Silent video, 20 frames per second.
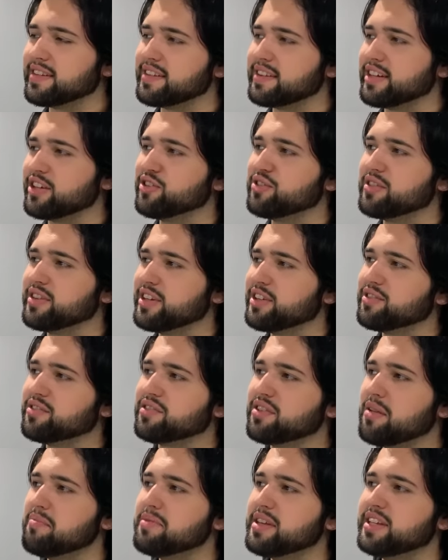there's
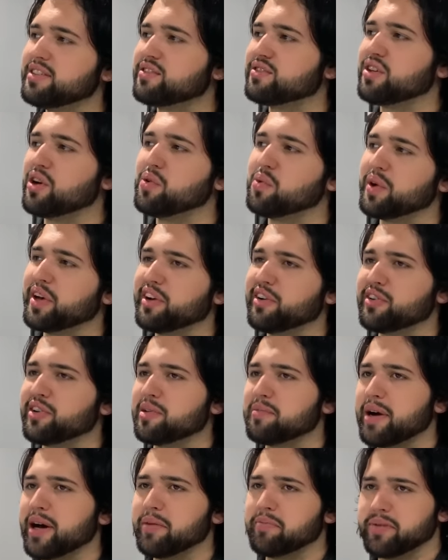something so weird
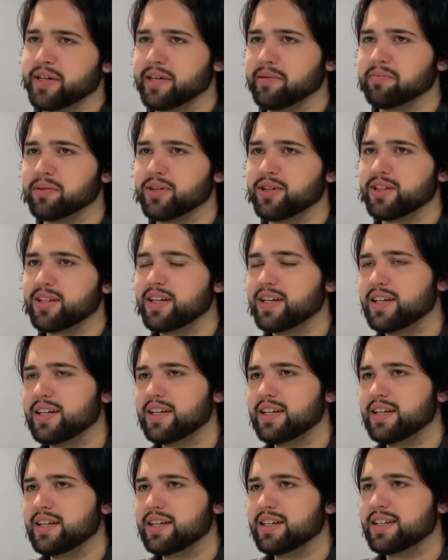about people
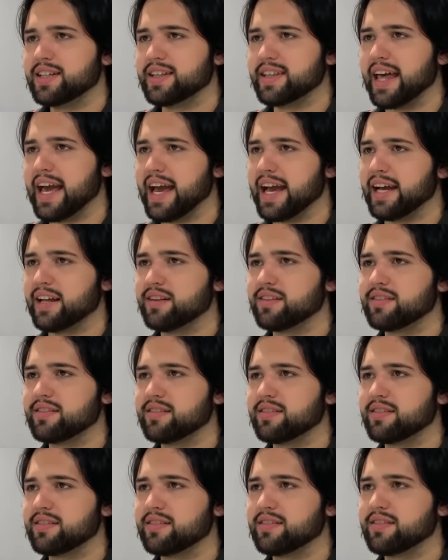that
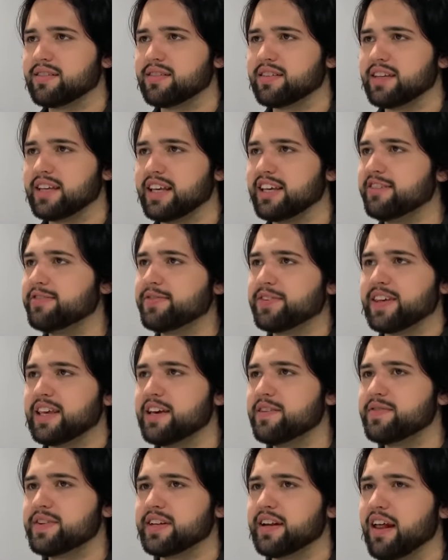if
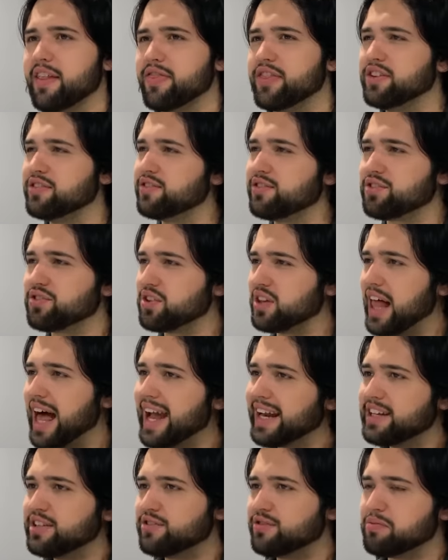given the
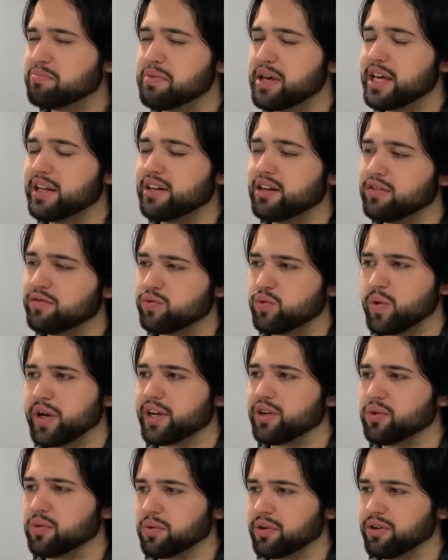slightest bit of
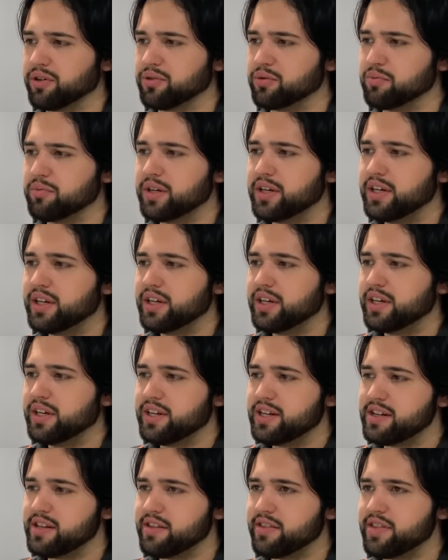wiggle room,
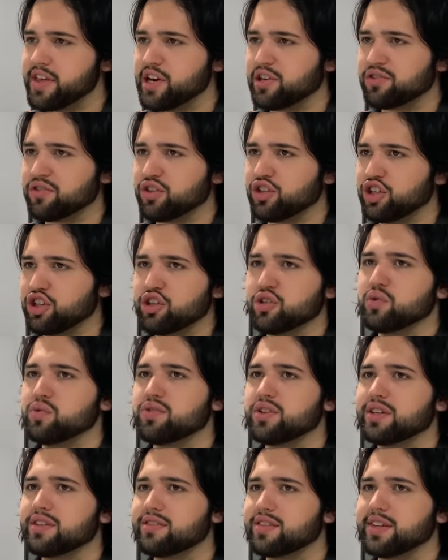they'll
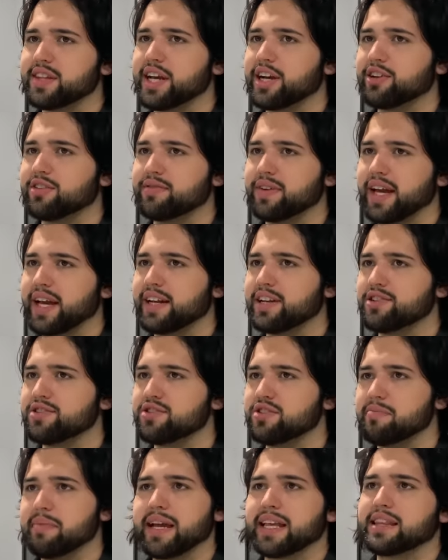use it to their
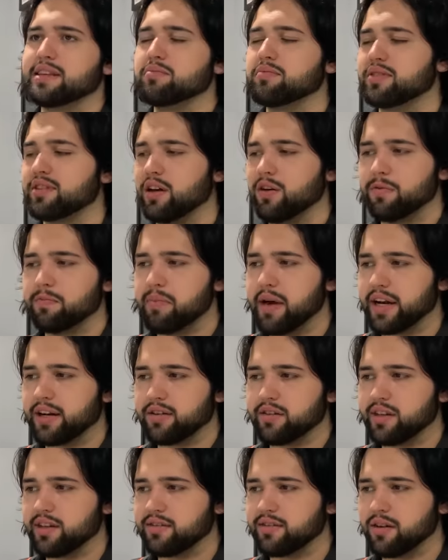advantage to make themselves
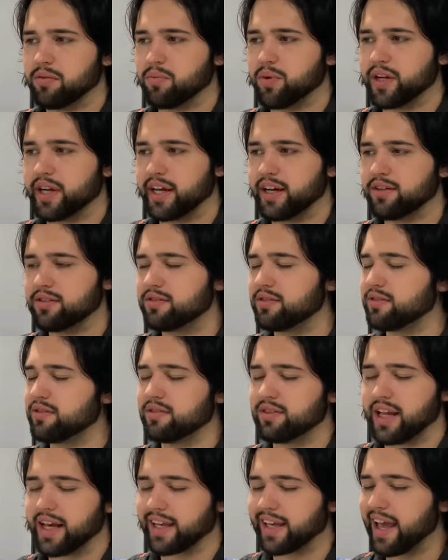better than someone else,
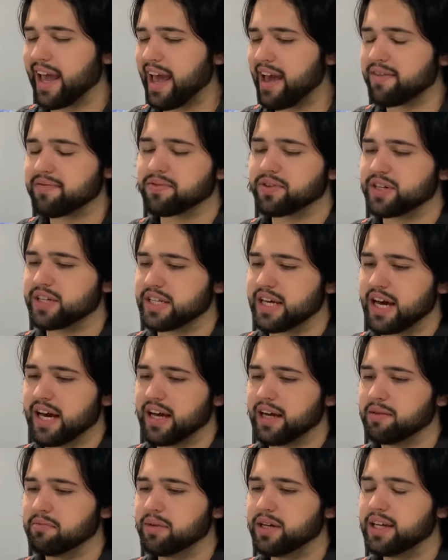like every
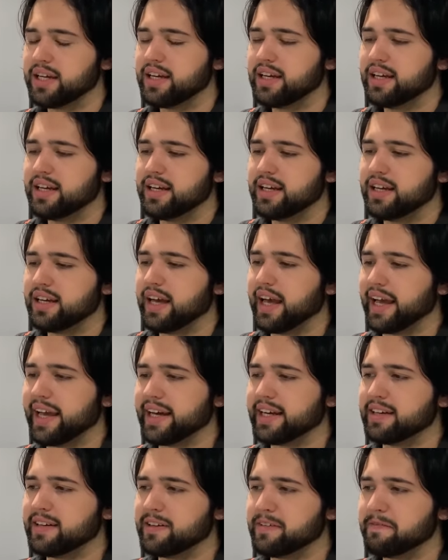time.
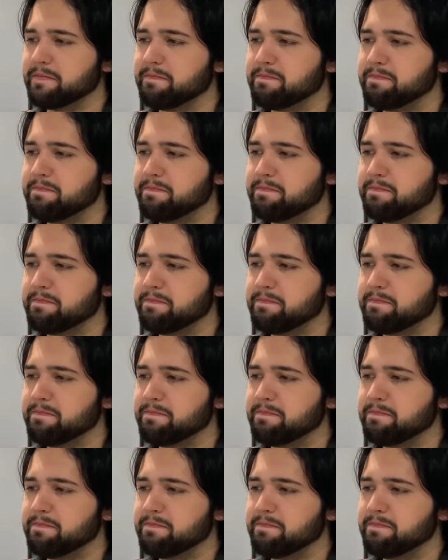And